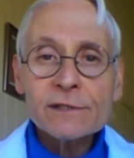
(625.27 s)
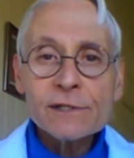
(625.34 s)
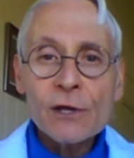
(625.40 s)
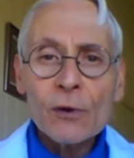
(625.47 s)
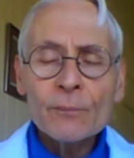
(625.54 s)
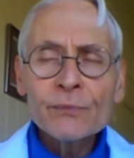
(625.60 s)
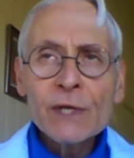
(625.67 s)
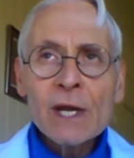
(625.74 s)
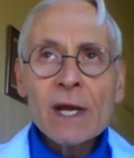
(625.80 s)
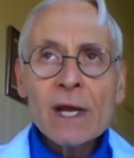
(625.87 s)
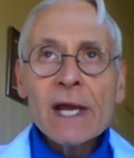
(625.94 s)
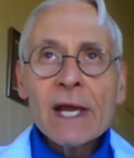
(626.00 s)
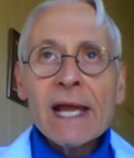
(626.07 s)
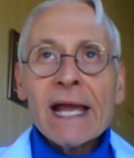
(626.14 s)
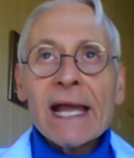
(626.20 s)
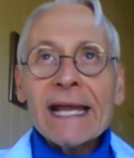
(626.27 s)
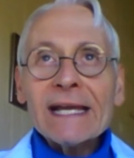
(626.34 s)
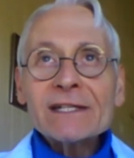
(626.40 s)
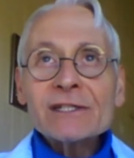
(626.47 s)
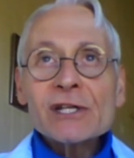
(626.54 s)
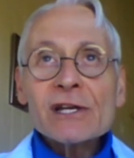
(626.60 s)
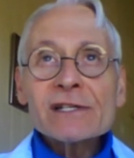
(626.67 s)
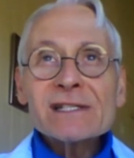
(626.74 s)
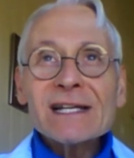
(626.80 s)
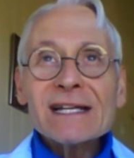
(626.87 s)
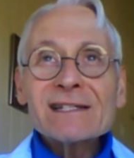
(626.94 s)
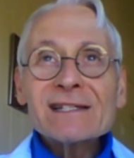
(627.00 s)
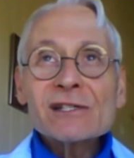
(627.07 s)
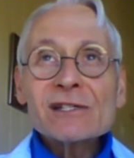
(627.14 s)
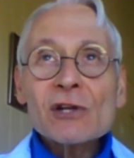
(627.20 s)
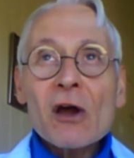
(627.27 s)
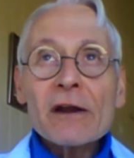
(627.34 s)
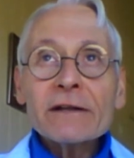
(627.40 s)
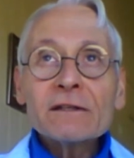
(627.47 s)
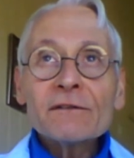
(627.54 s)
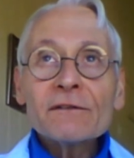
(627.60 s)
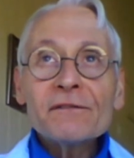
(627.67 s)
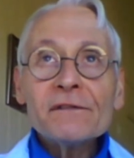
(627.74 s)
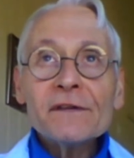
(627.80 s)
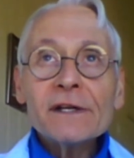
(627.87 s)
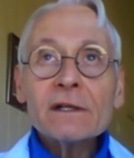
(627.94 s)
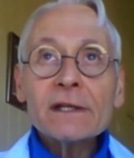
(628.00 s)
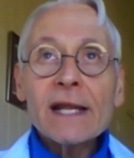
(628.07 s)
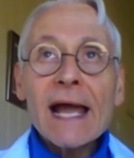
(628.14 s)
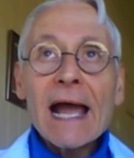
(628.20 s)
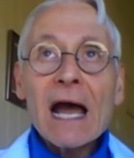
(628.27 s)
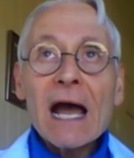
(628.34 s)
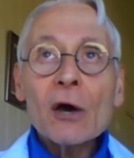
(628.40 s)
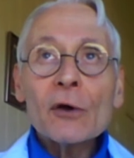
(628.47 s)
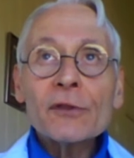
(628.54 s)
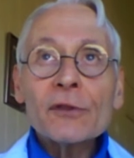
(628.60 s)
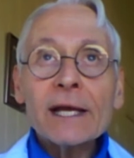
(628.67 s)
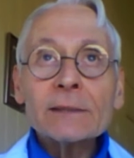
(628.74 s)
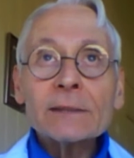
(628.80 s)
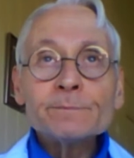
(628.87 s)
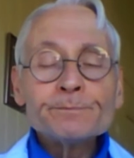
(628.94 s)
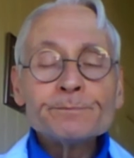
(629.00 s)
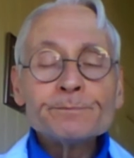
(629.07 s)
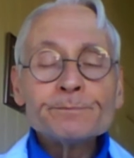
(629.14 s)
So it's starting to feel now that,